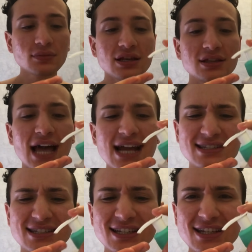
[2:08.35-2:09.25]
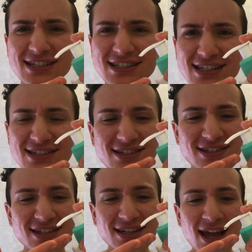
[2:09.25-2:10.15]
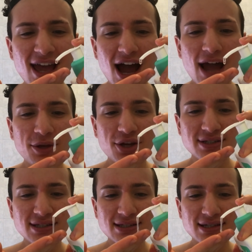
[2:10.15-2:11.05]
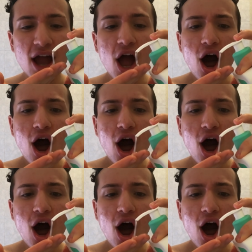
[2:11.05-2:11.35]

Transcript: Let's see the consistency. I'm curious to see.